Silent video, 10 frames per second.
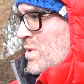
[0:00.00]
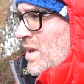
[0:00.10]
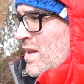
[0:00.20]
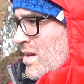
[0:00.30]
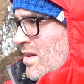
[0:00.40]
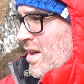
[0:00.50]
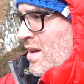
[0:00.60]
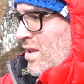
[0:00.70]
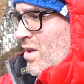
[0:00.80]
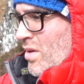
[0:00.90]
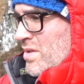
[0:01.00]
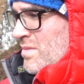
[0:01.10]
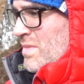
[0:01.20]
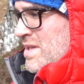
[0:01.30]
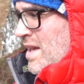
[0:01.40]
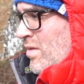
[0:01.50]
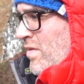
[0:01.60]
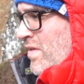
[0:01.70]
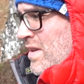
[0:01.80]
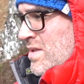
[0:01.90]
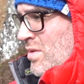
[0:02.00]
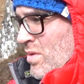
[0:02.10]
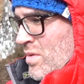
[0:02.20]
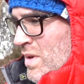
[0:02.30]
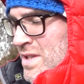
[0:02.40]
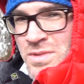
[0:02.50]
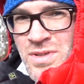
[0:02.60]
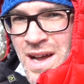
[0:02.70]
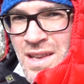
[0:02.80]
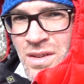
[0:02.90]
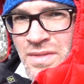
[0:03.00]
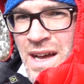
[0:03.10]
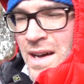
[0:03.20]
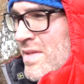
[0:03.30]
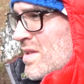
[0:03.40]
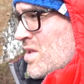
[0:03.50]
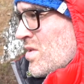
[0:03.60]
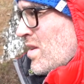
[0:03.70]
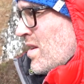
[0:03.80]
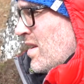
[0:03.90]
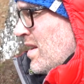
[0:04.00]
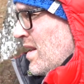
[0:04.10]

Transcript: between the gorge and myself is the road, which I'm trying not to have in the shot.